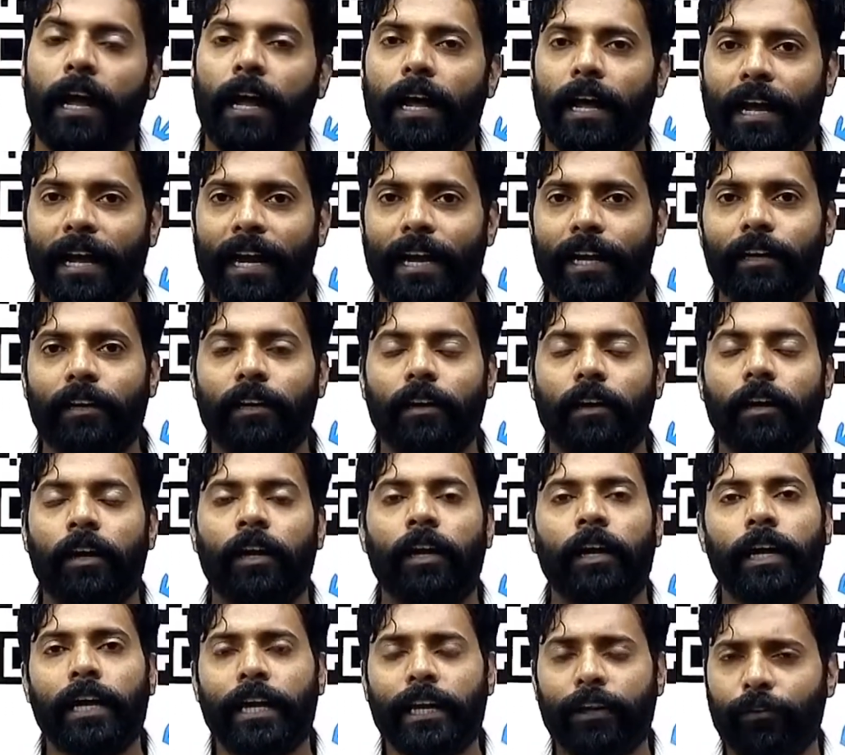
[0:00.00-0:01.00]
And
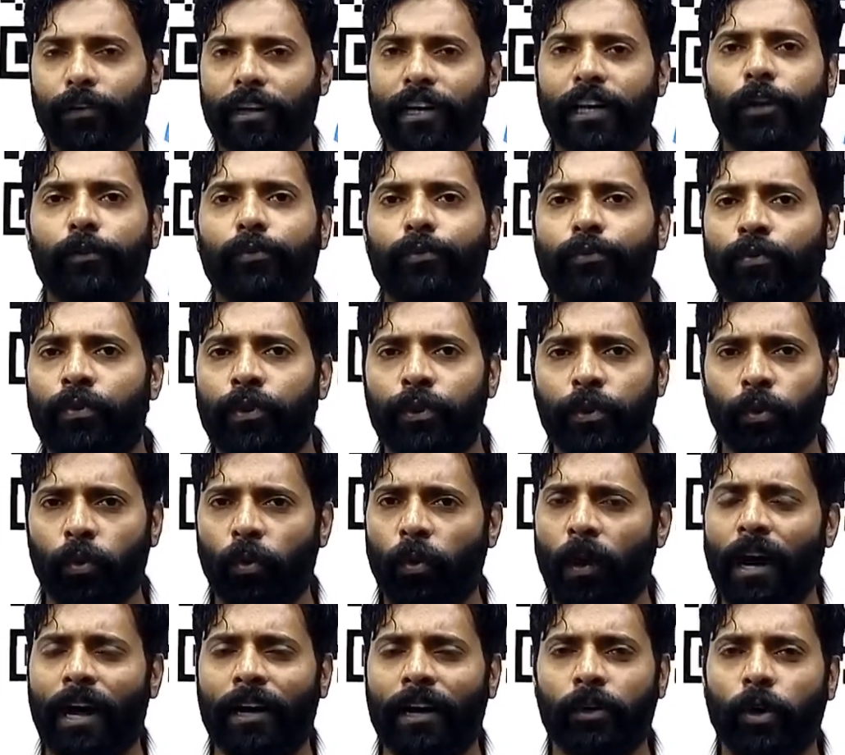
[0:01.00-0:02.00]
even if you
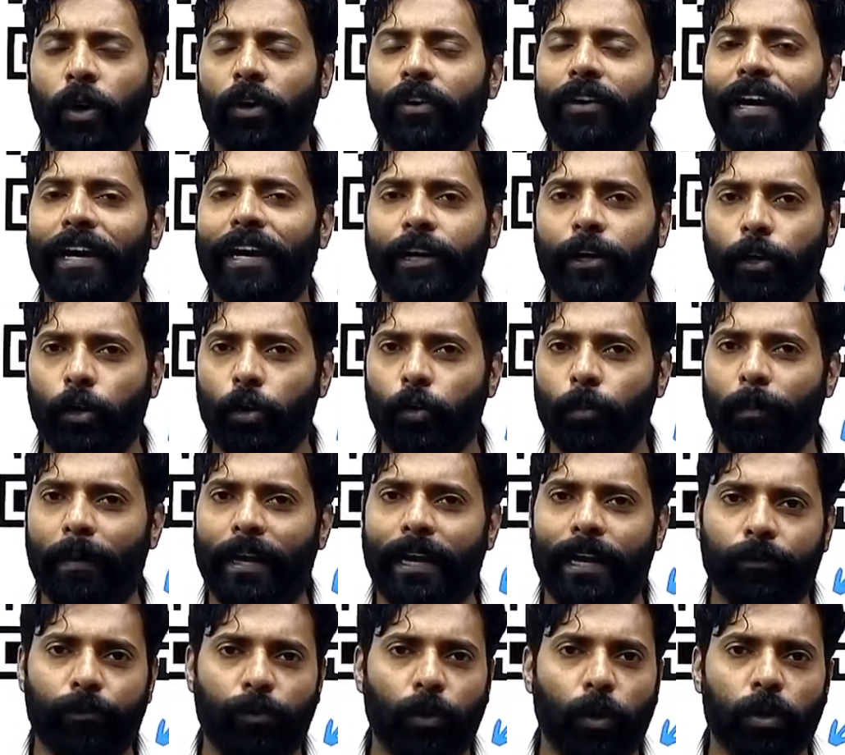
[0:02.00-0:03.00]
are not ready to
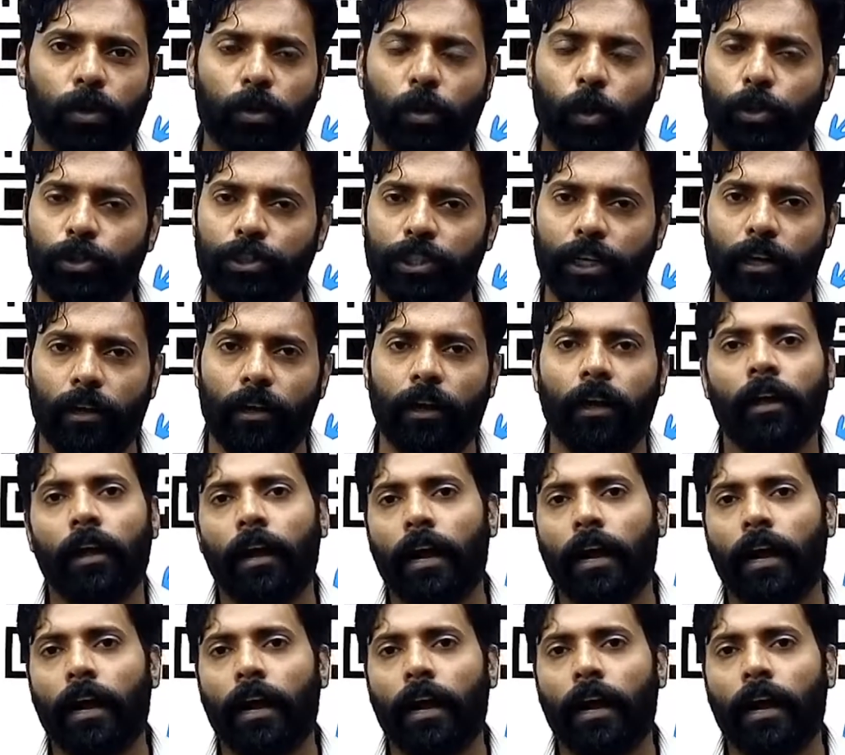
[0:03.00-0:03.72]
pay for coaching,